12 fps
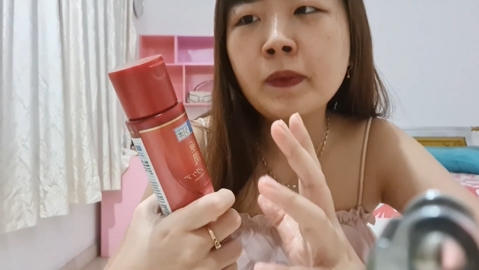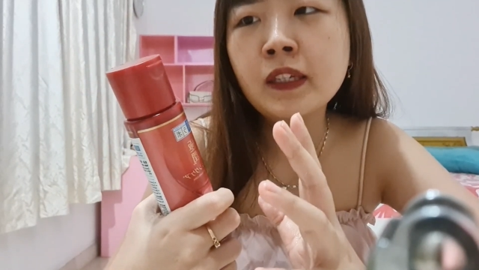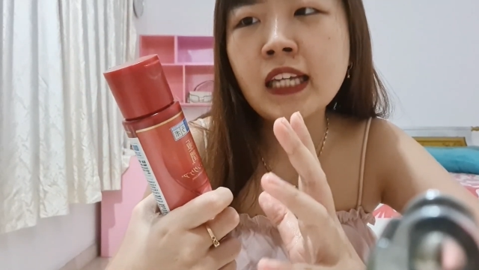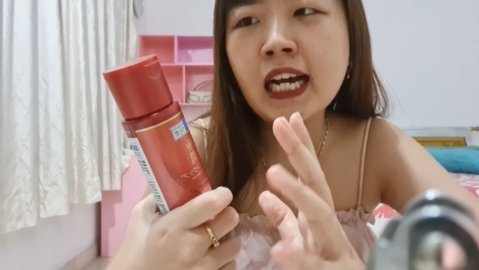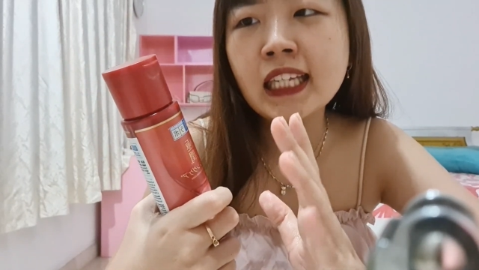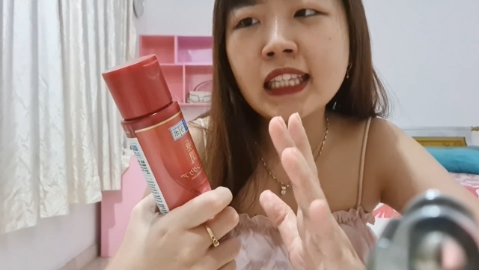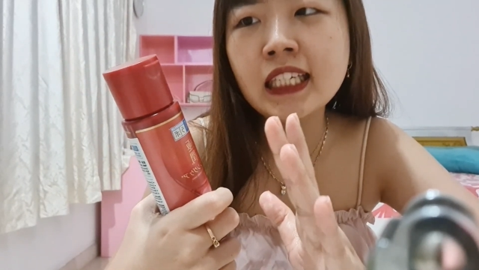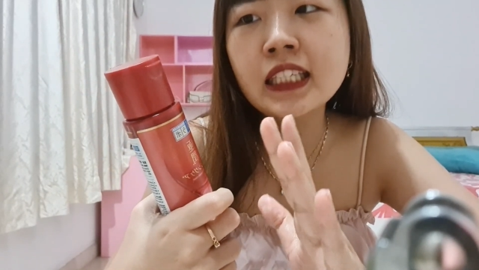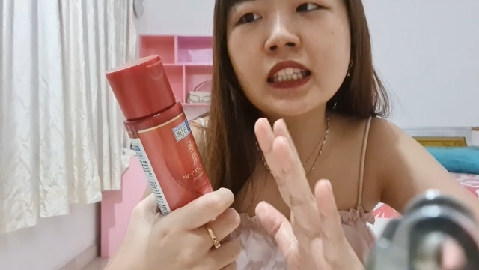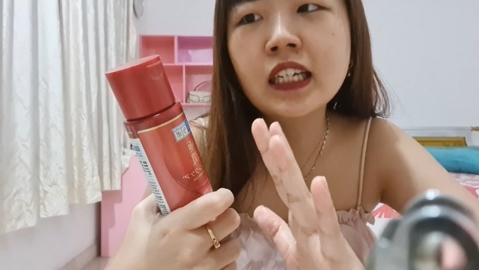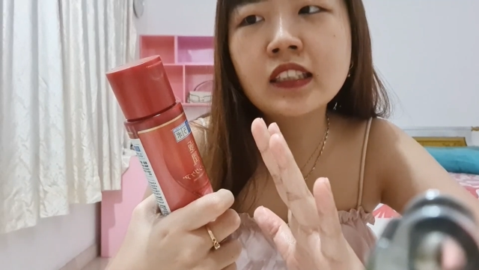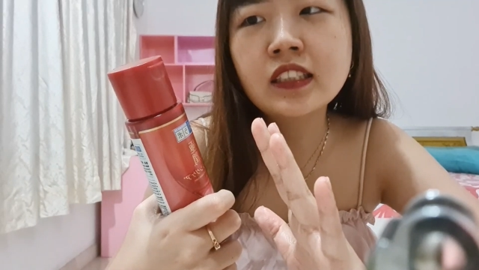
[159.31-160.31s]
but I
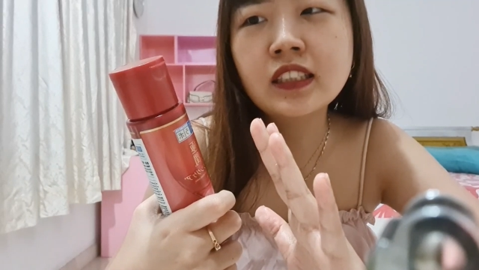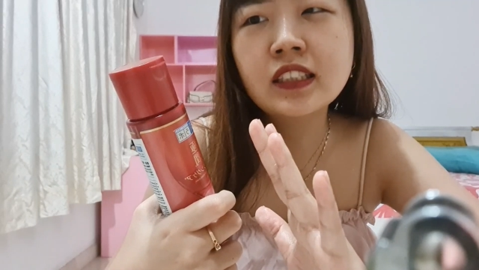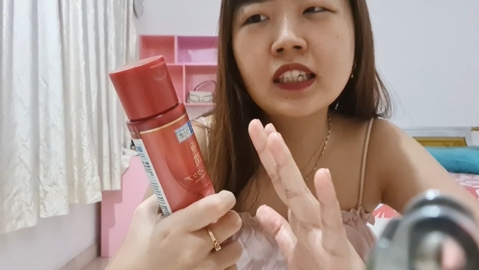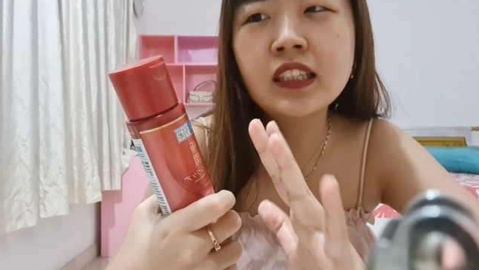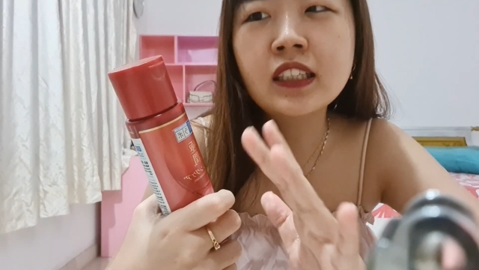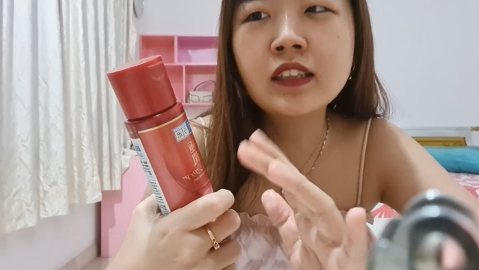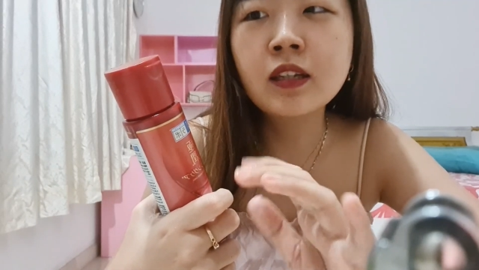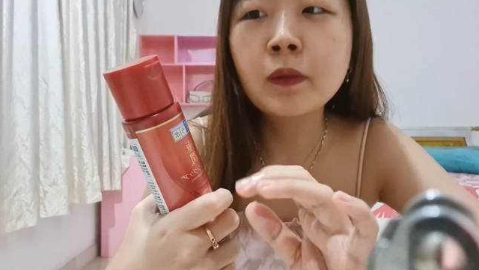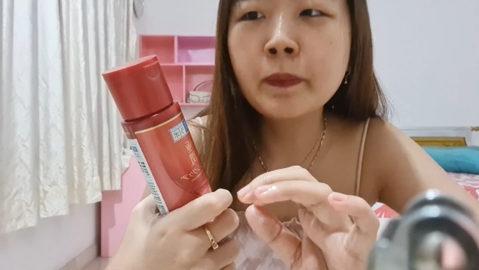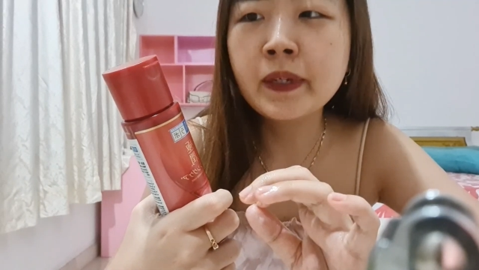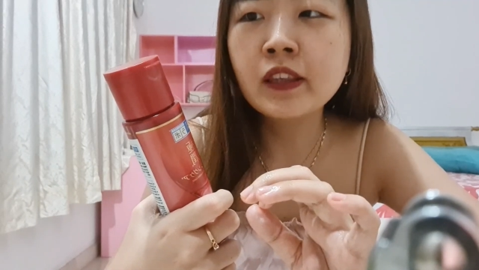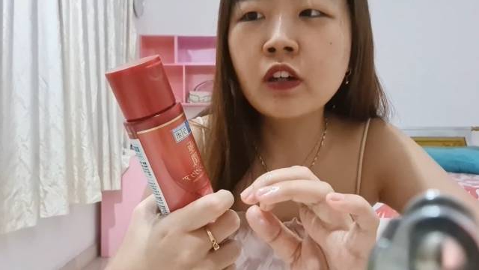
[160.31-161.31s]
think there's a little
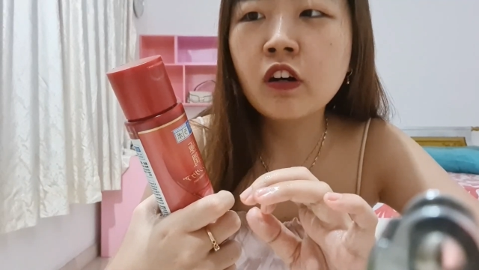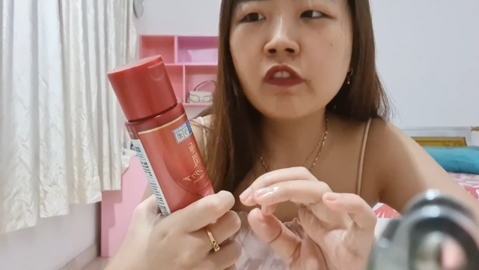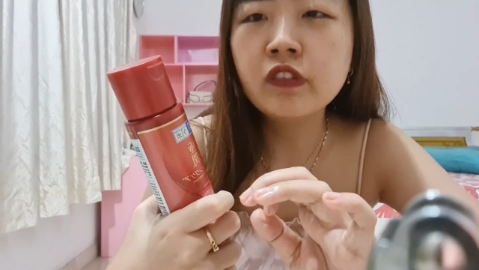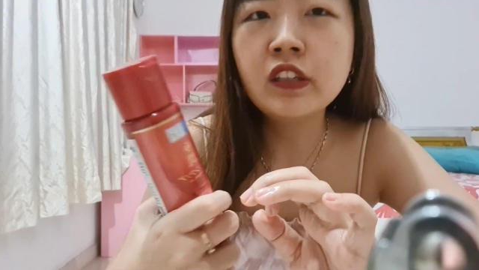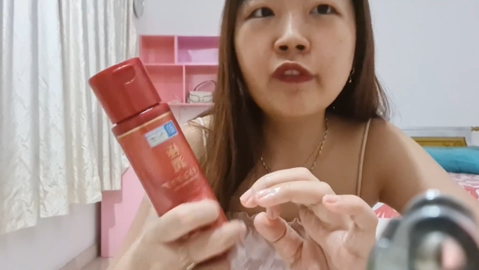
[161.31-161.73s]
bit of